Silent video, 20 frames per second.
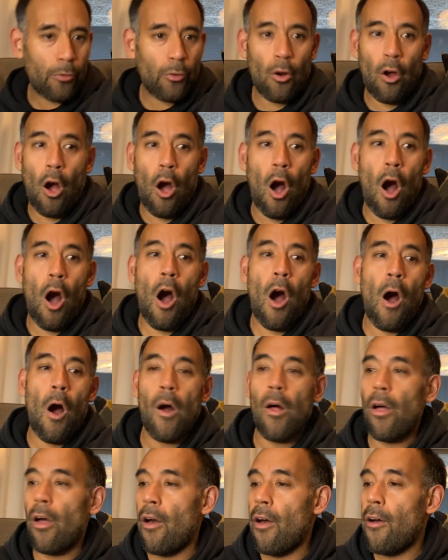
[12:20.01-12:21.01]
are
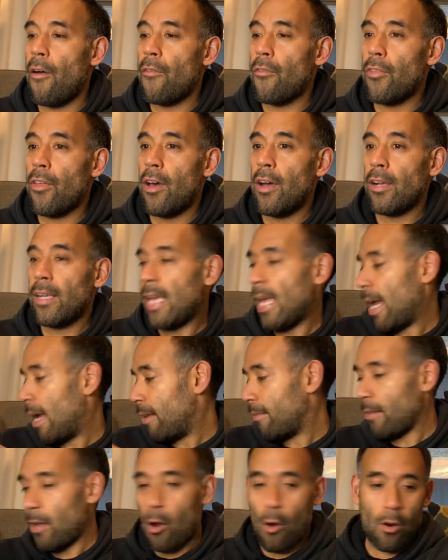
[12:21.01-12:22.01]
all of the
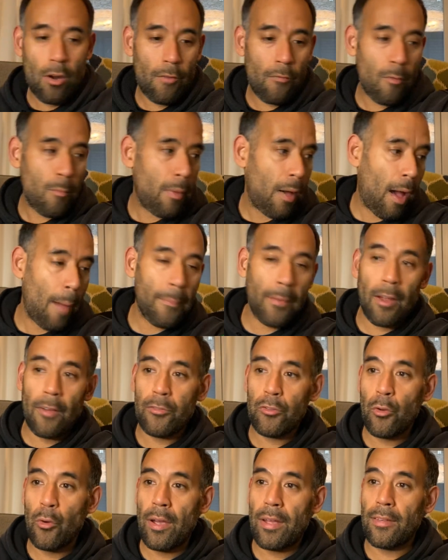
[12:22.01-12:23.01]
cans I ordered from Poppin' Off
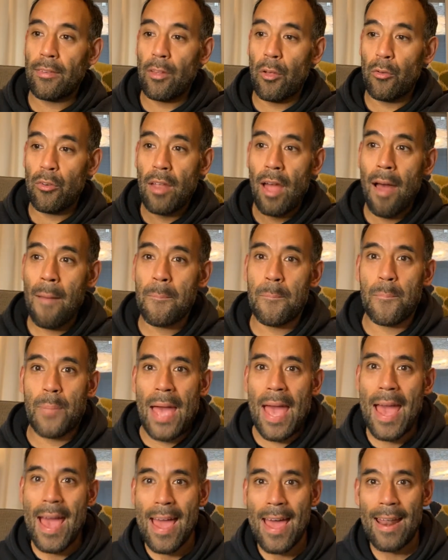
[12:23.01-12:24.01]
Toys. So not
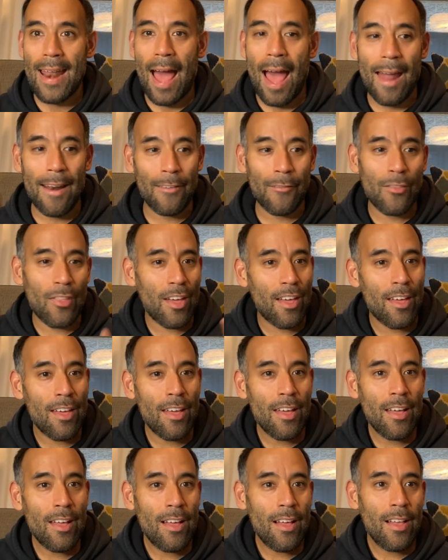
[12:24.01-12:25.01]
bad. Out of the
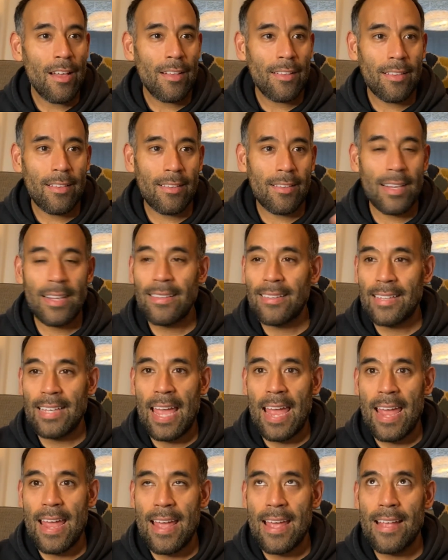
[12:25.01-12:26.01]
seven
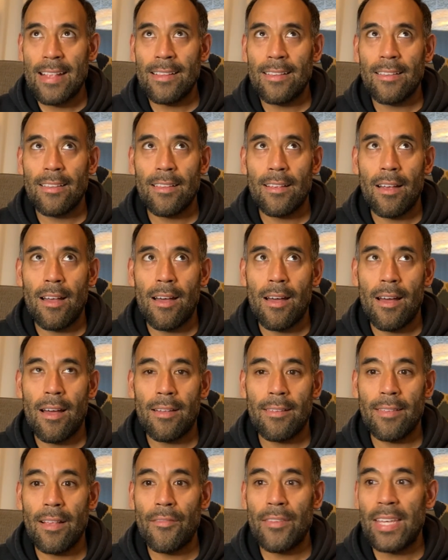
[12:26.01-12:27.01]
cans,
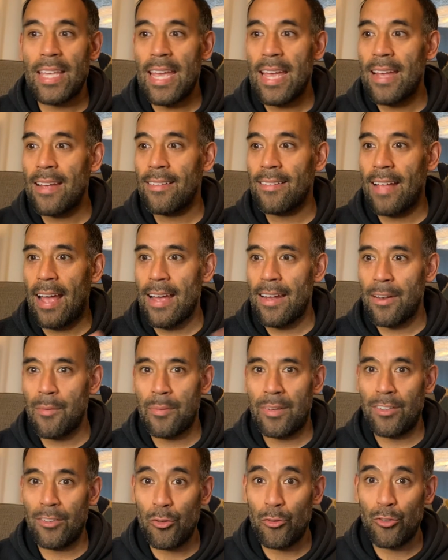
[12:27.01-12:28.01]
I end up
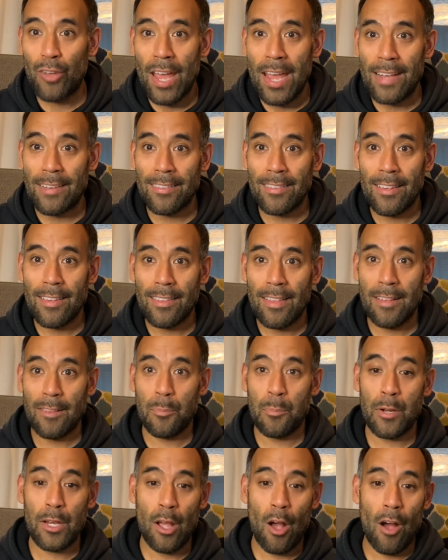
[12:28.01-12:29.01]
with two Chase. That's
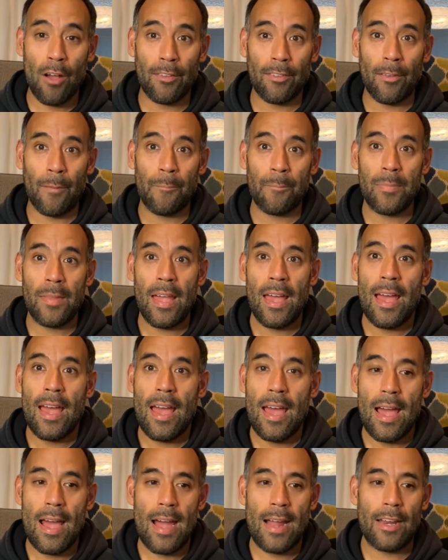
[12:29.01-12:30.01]
pretty awesome.
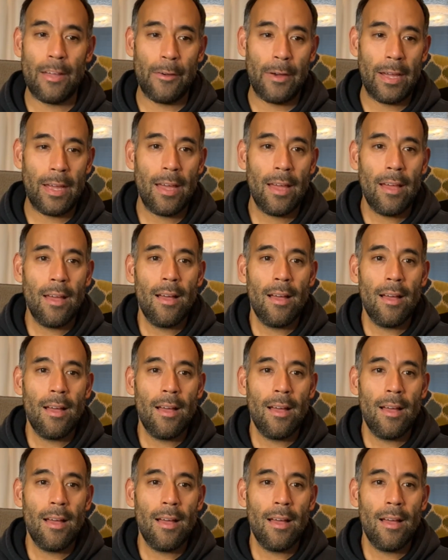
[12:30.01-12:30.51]
Anyway,